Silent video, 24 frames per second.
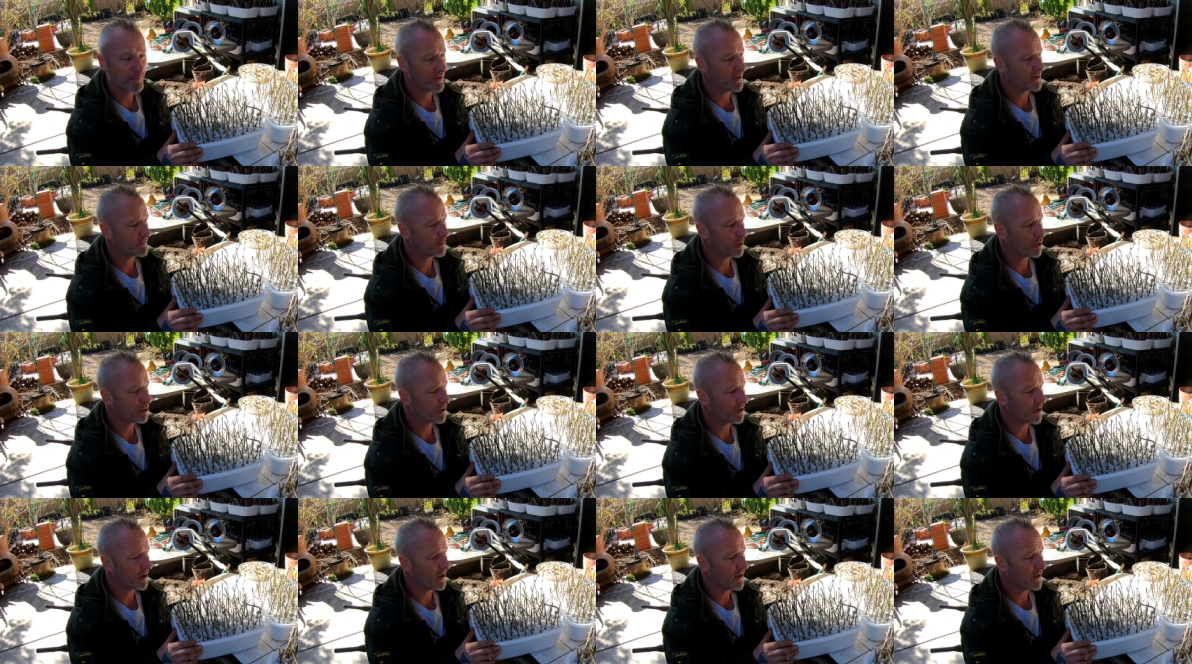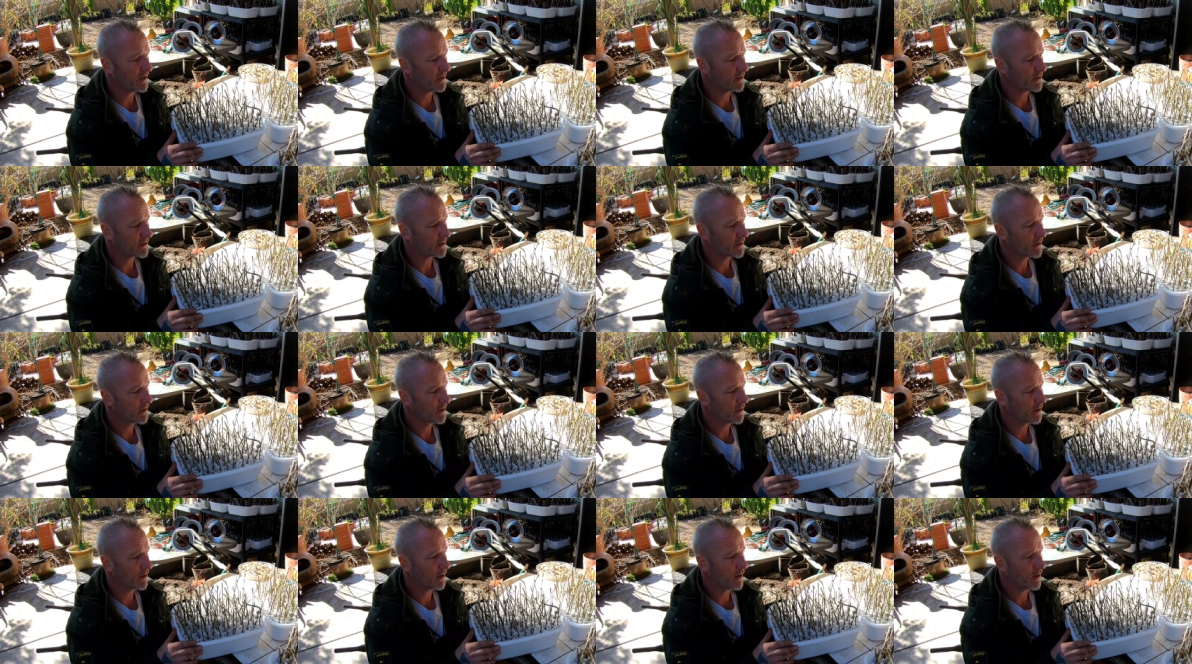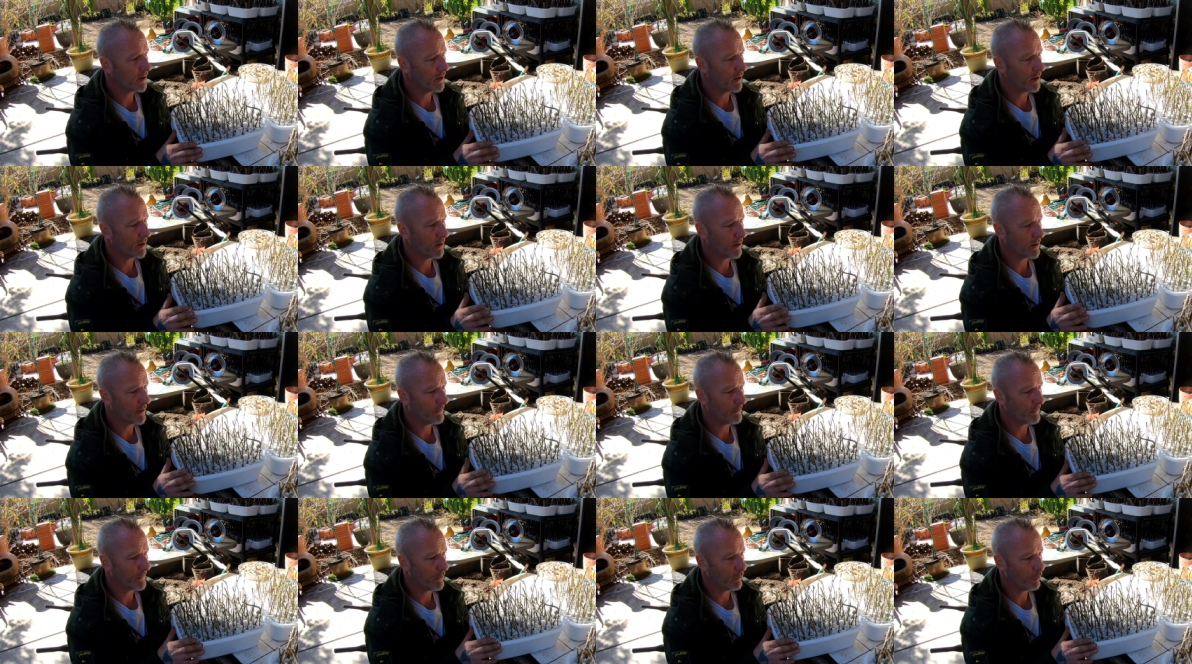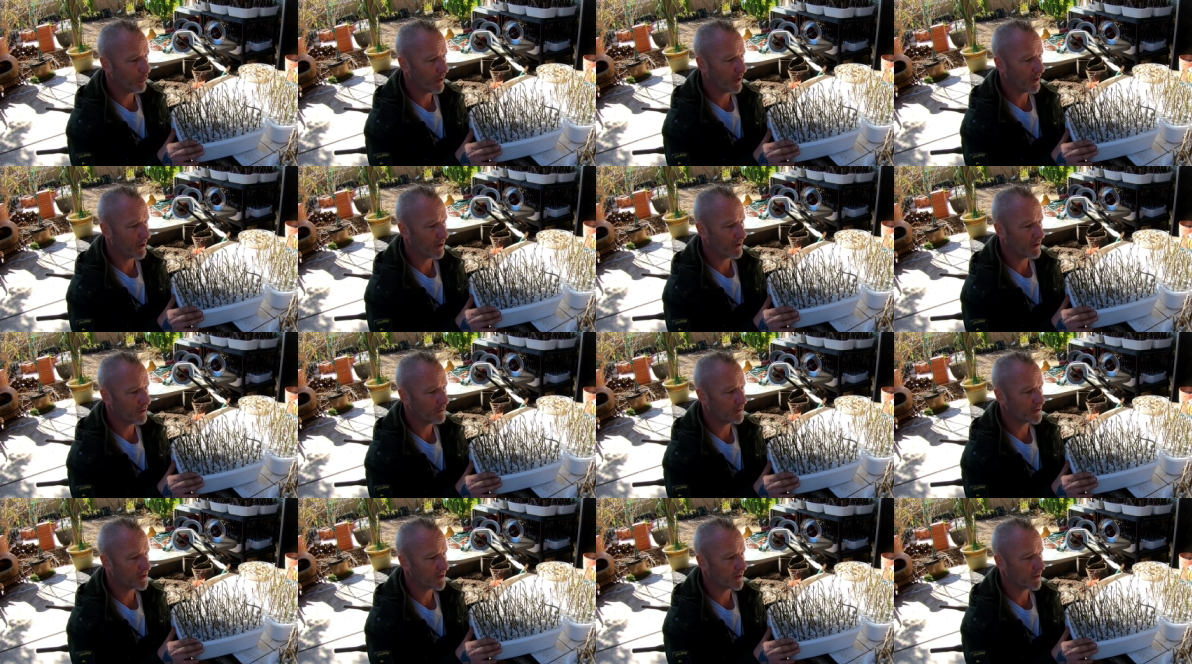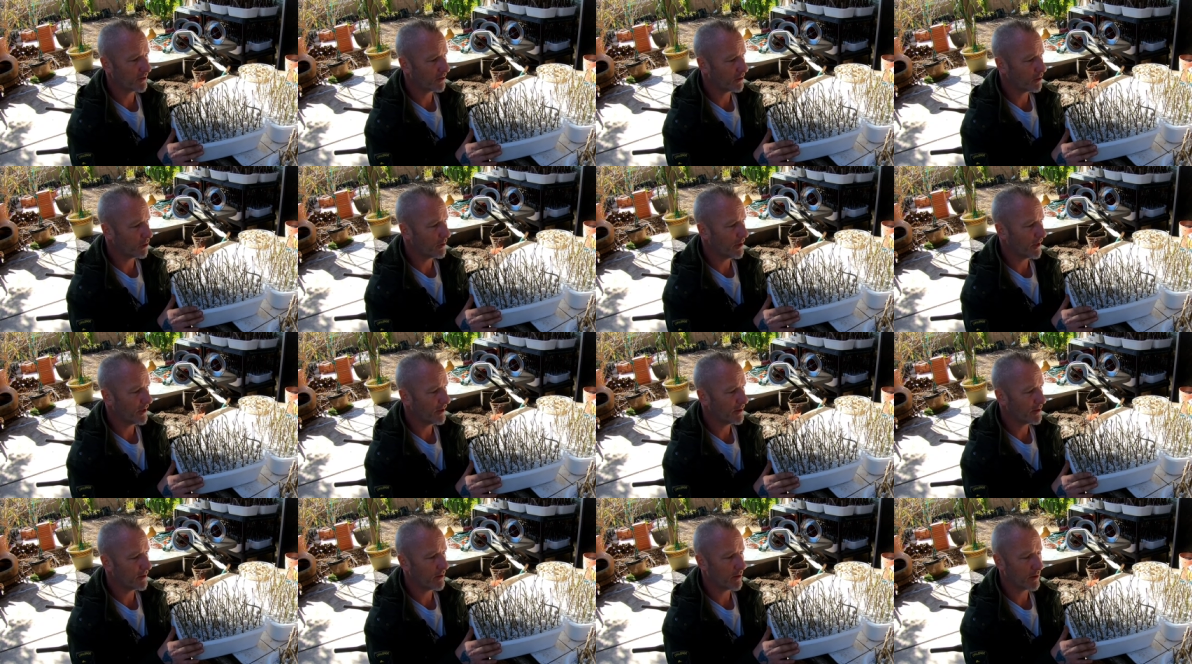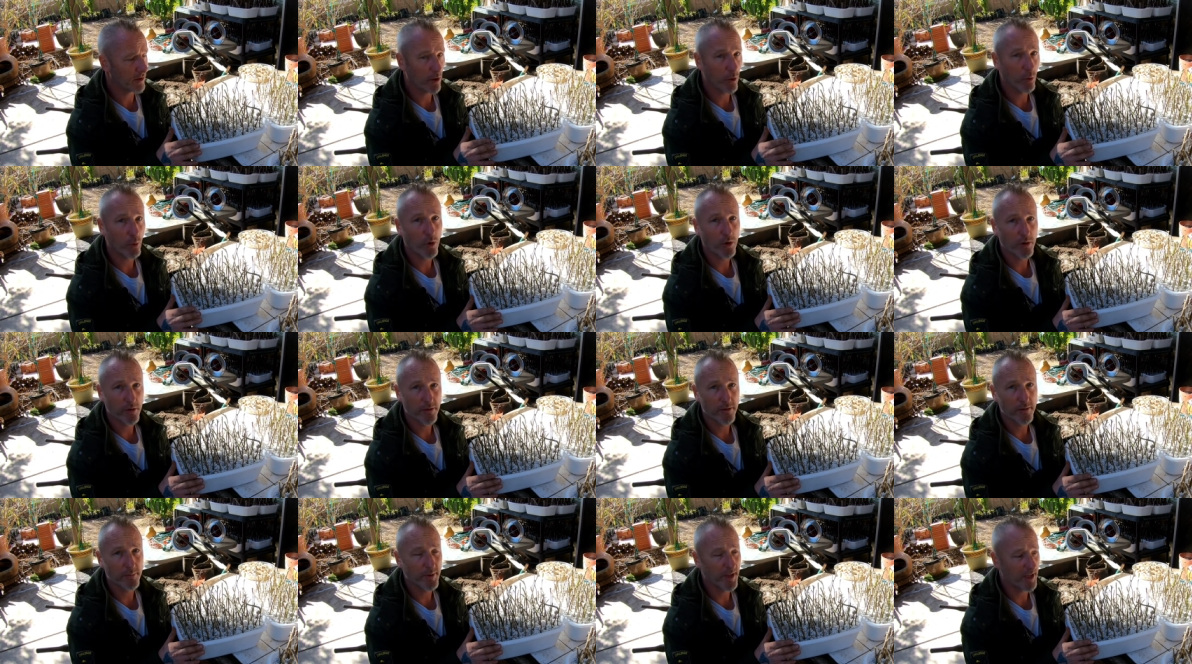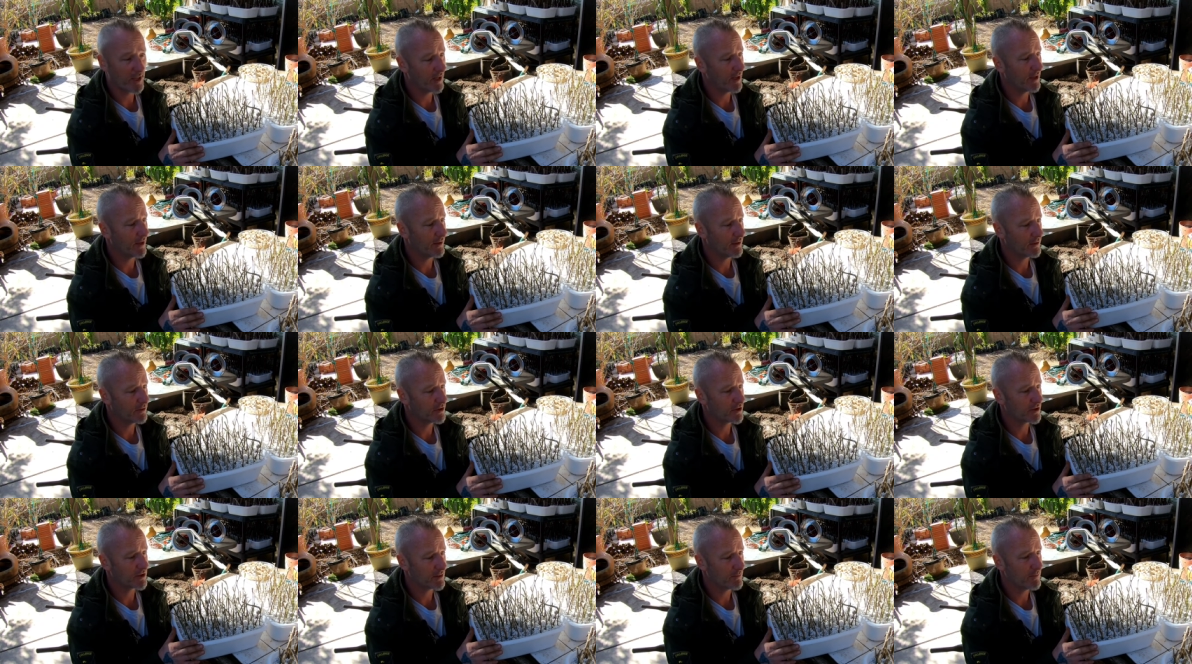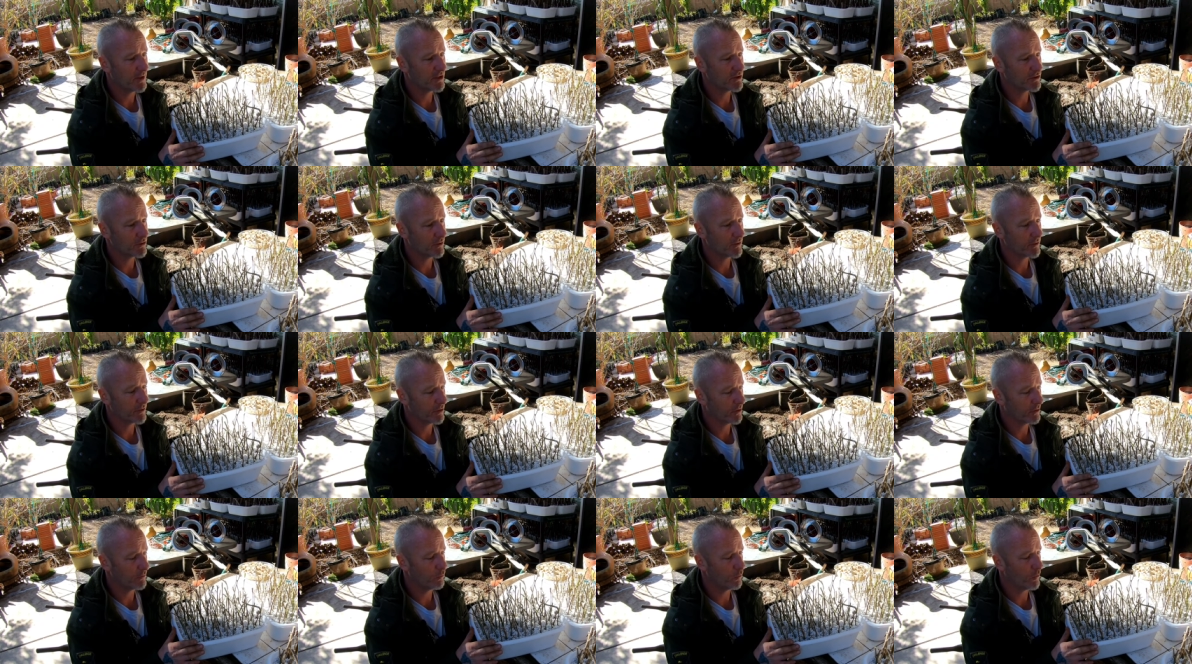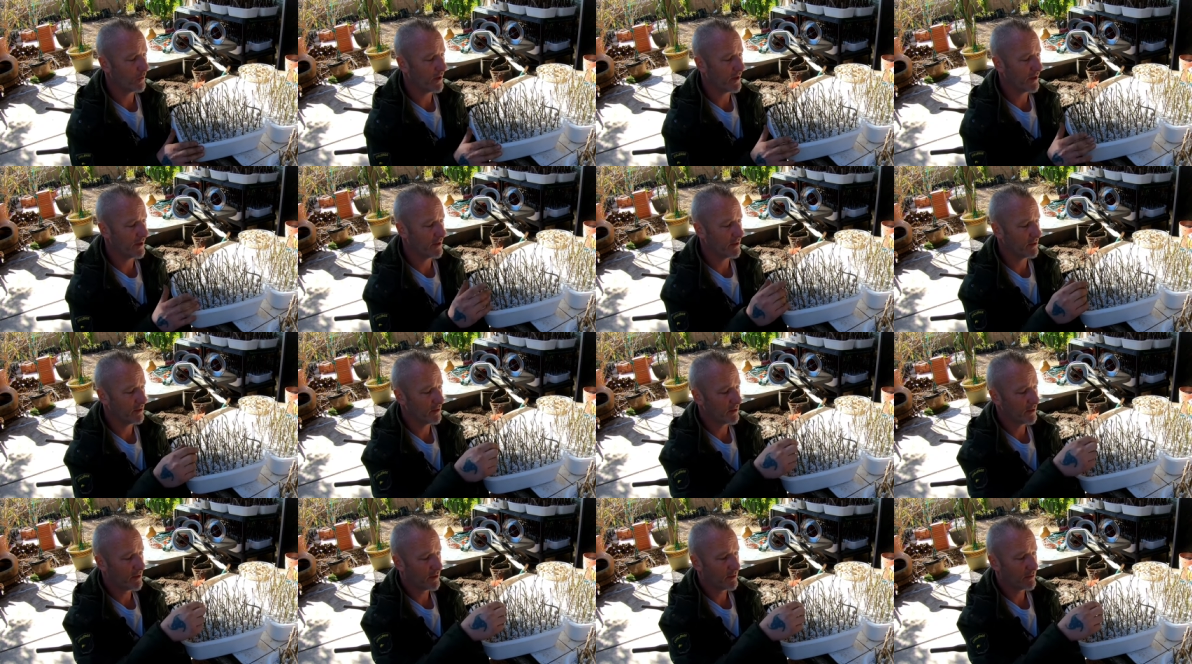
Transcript: this perlite. Uh, what I'm going to do is I'm going to go ahead and I'm going to water them again just to make sure they're good and wet,